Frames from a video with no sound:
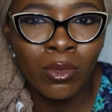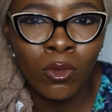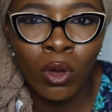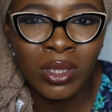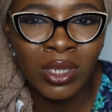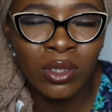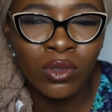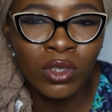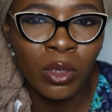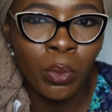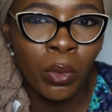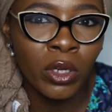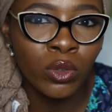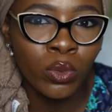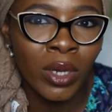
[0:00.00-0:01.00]
gotten to the
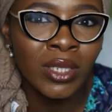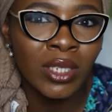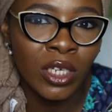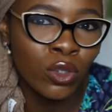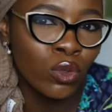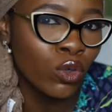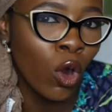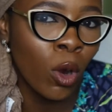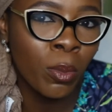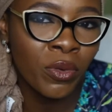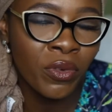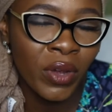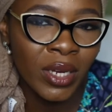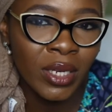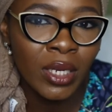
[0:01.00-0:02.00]
point where they should
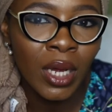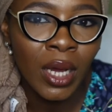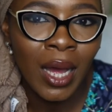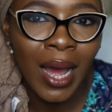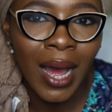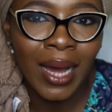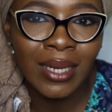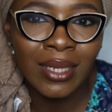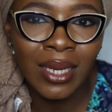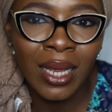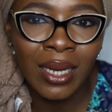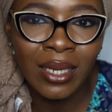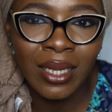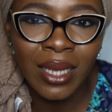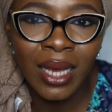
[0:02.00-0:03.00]
upgrade and
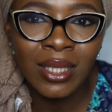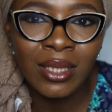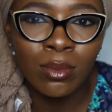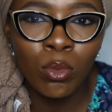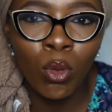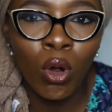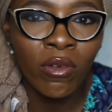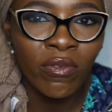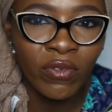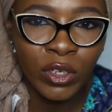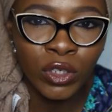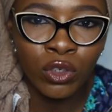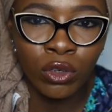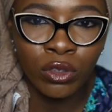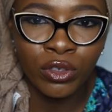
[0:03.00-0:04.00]
then get more
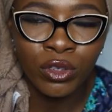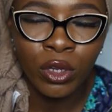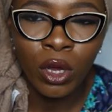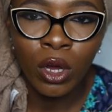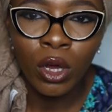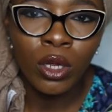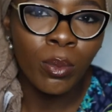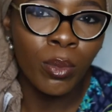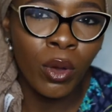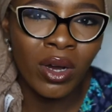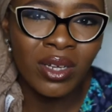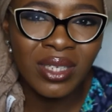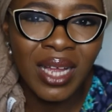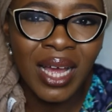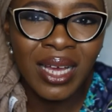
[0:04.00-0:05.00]
features,
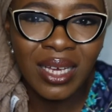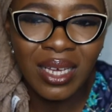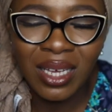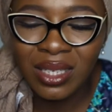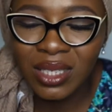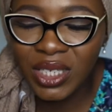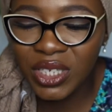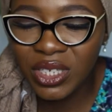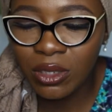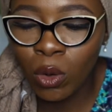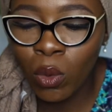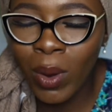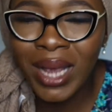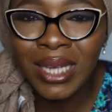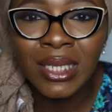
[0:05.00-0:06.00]
because like it's
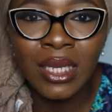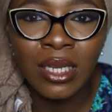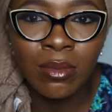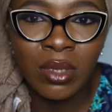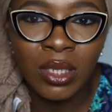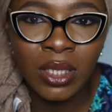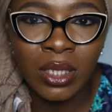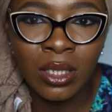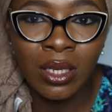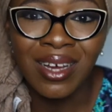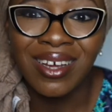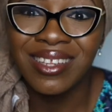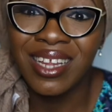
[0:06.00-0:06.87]
quite limiting.